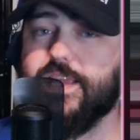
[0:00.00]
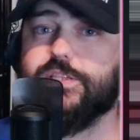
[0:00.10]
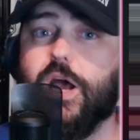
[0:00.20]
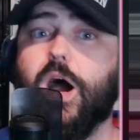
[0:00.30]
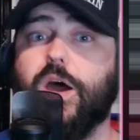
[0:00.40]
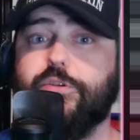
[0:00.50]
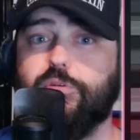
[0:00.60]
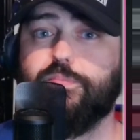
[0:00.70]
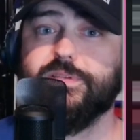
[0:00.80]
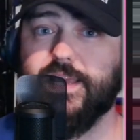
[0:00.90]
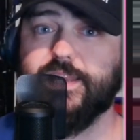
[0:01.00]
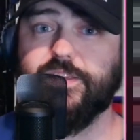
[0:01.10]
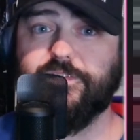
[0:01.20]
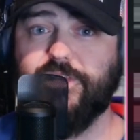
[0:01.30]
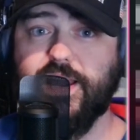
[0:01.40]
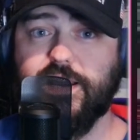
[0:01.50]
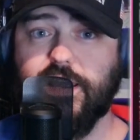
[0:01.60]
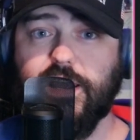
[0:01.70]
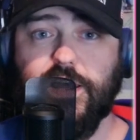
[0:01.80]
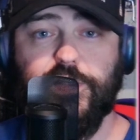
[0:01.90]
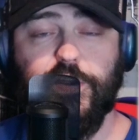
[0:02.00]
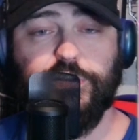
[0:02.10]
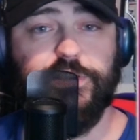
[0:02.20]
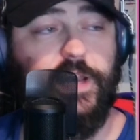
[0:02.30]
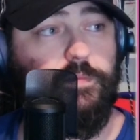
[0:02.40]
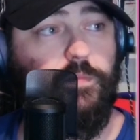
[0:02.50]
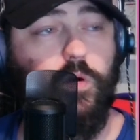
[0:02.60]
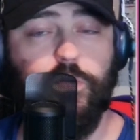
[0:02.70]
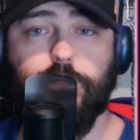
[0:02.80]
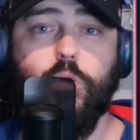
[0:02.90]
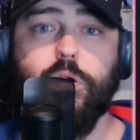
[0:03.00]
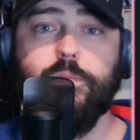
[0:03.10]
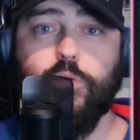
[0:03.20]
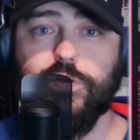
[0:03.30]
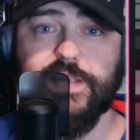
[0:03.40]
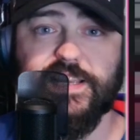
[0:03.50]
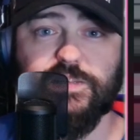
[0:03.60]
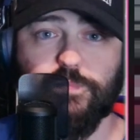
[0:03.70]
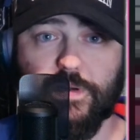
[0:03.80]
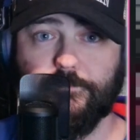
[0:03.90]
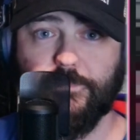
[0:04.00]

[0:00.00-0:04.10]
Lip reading: is 100% a Fed. They're just getting more and more desperate.